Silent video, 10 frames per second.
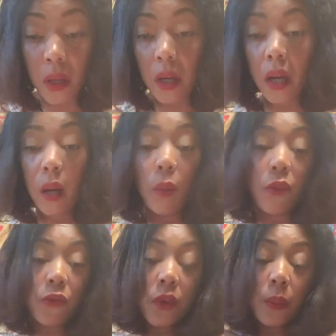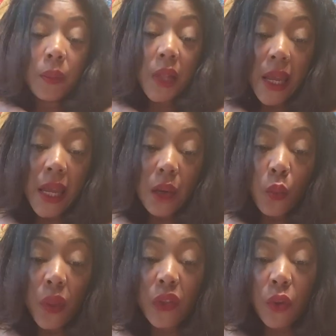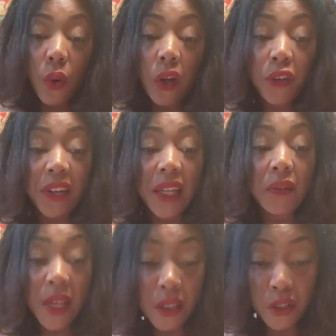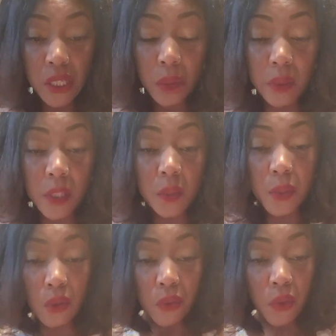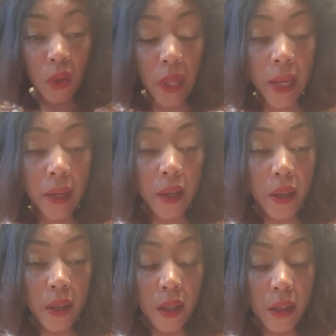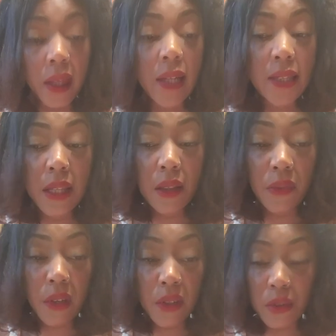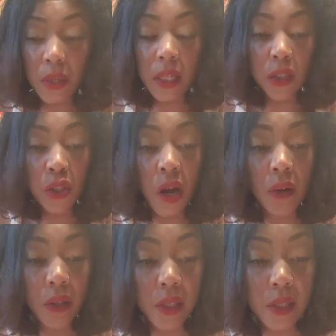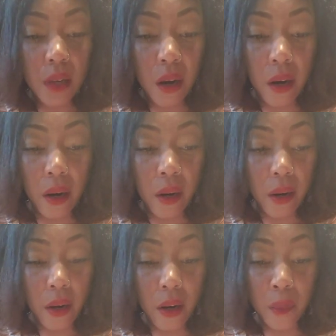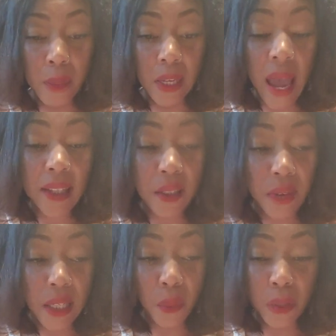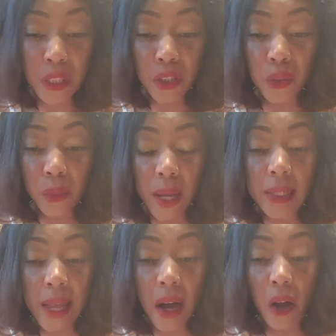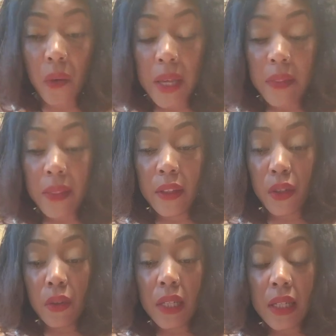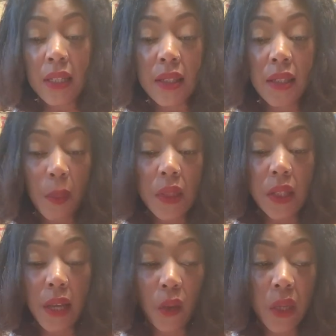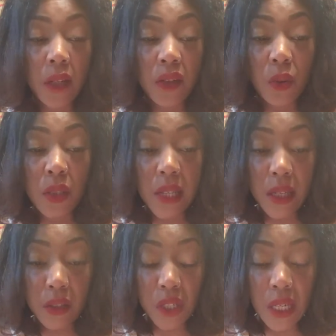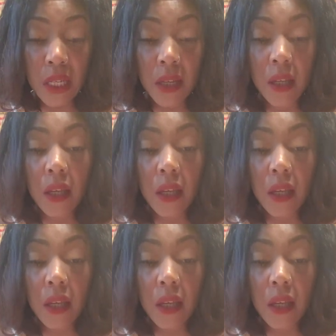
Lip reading: from playing with your creative energy, with this beautiful, like I said, the first 3 chakras are being activated within you right now. And you needed to step into that Queen of Swords energy